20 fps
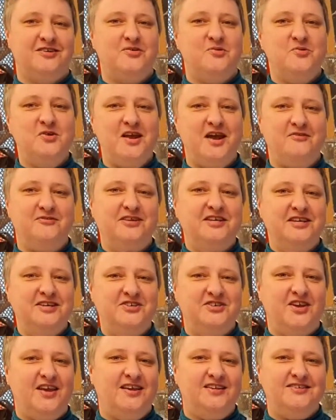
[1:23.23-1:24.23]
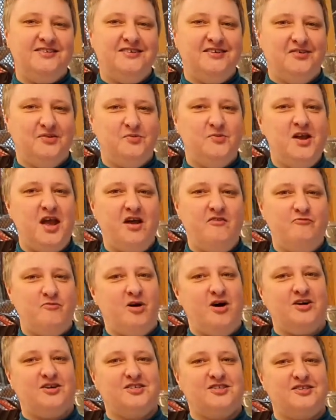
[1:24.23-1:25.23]
we have keychains, we have
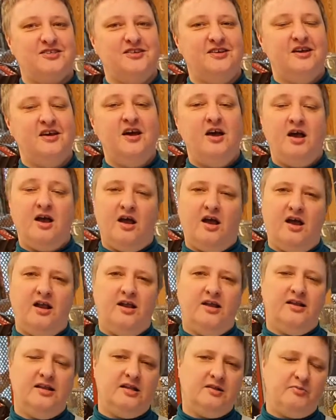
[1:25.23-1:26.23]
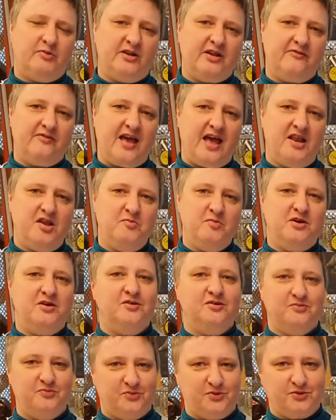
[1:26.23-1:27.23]
mugs, and a little bit of anime,
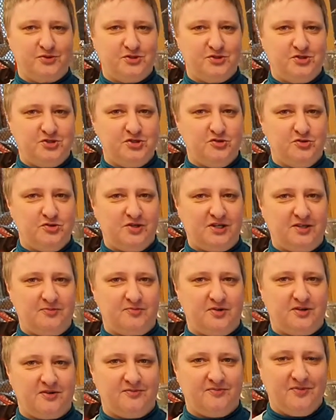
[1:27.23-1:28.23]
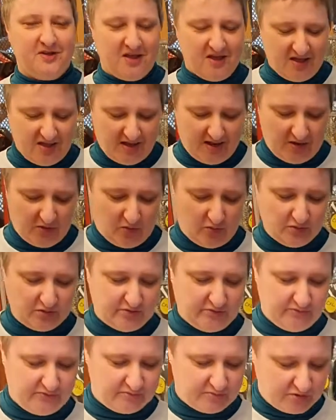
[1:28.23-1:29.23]
mostly Studio Ghibli. And
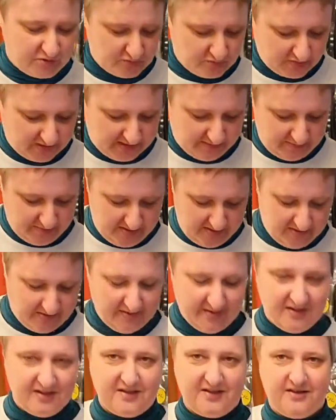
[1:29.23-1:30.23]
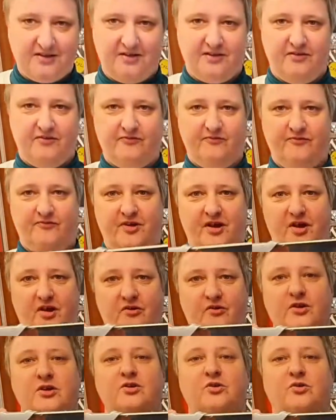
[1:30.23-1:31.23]
also from Studio Ghibli,
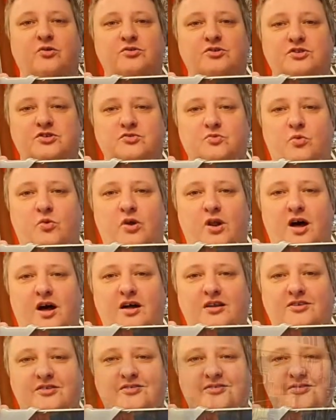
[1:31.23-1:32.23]
very gorgeous wall art.